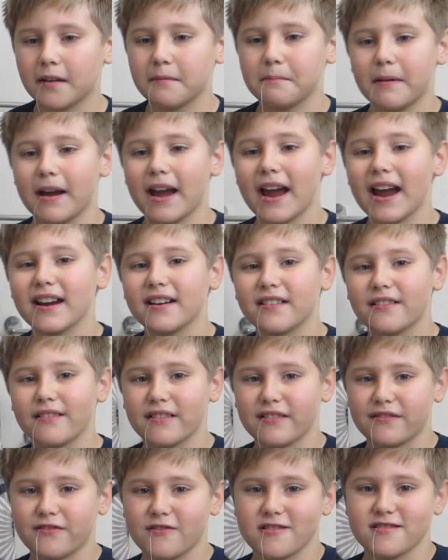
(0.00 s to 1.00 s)
I'm back
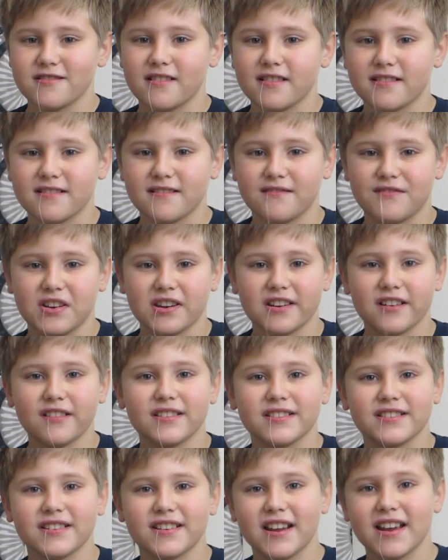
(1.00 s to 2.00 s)
for another video,
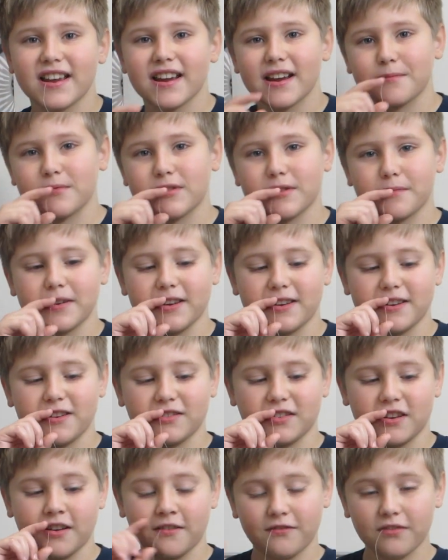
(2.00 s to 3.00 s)
and today I'm going to be
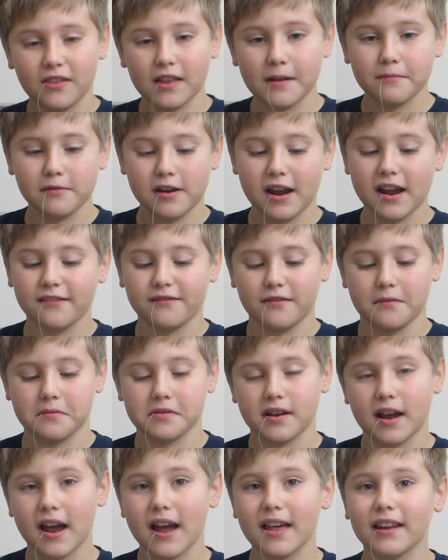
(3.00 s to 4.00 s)
using Flip Wreck from
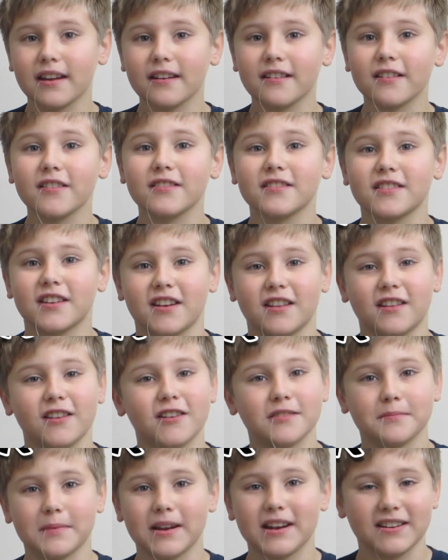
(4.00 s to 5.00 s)
Skylanders to
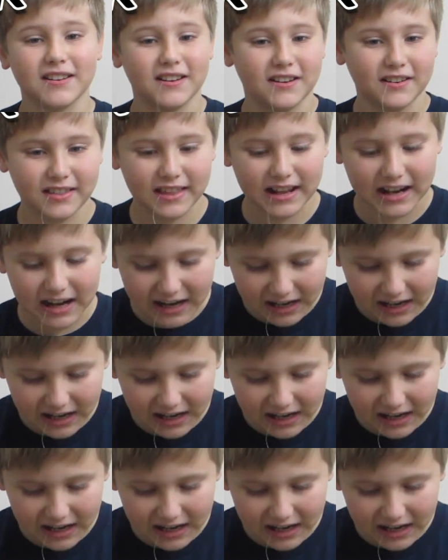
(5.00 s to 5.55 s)
lose my tooth.